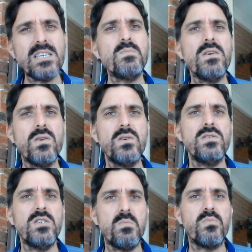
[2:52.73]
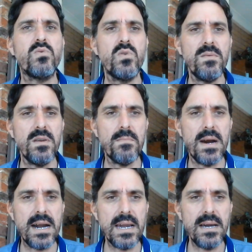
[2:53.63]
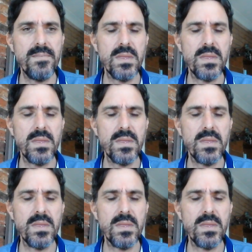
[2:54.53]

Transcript: because it's a premium marker.